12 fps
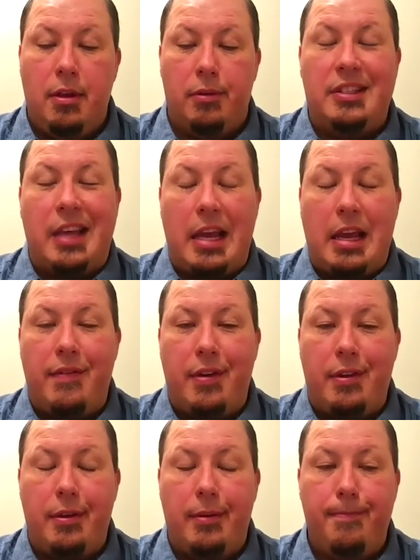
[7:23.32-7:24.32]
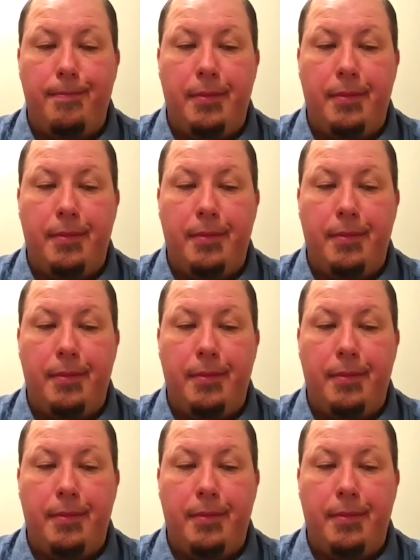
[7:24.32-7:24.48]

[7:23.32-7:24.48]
saving